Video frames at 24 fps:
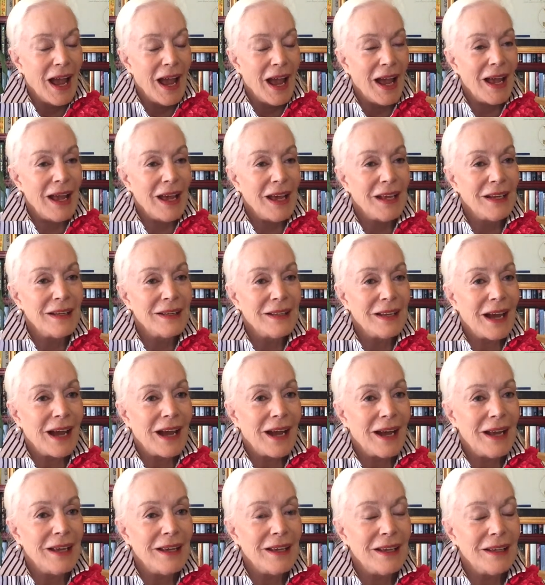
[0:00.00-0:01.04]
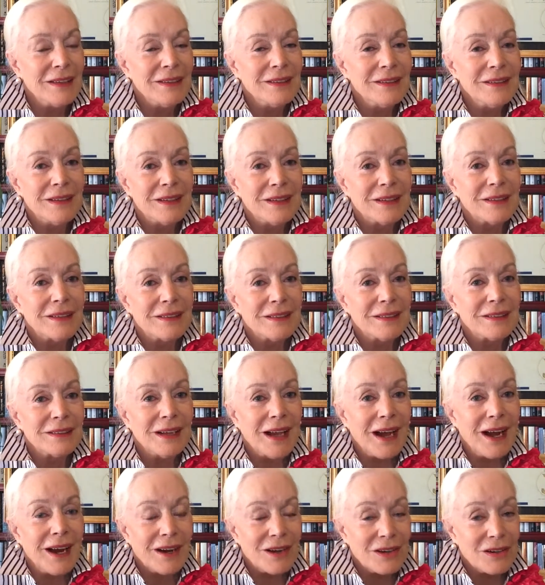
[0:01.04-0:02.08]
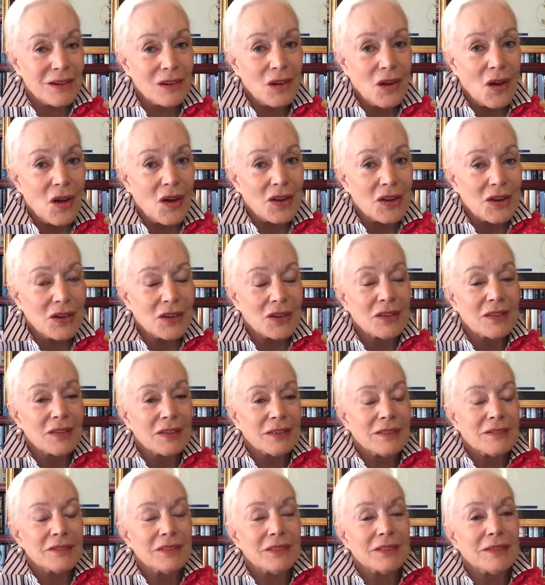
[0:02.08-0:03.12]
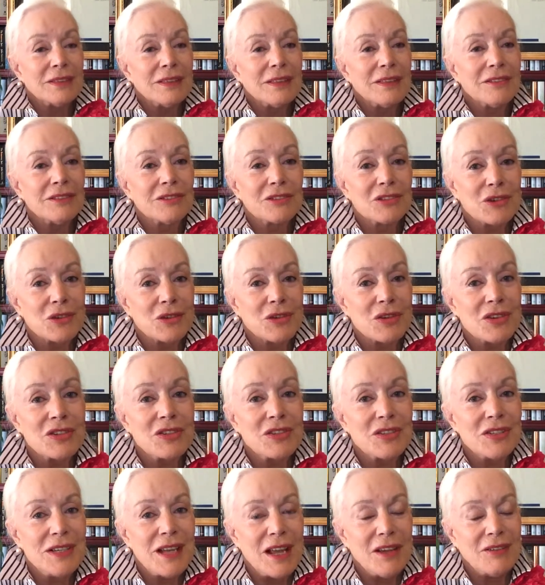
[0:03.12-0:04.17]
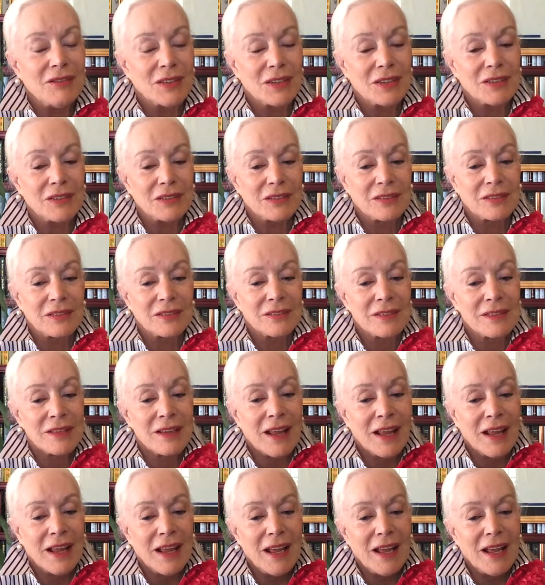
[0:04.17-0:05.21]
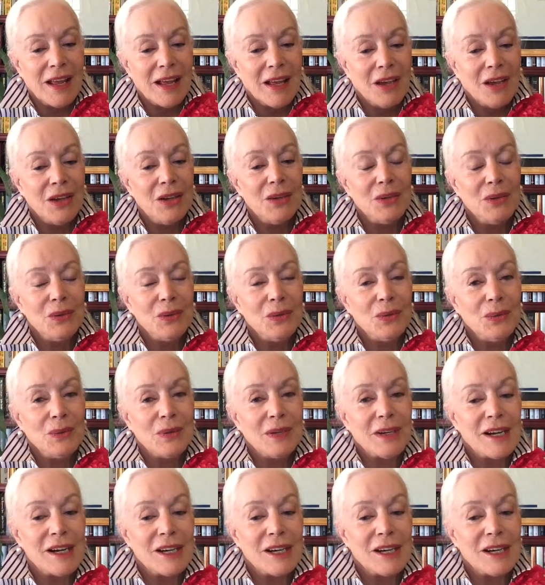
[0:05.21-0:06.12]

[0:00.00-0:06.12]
And I had hired a lawyer, George Davis, who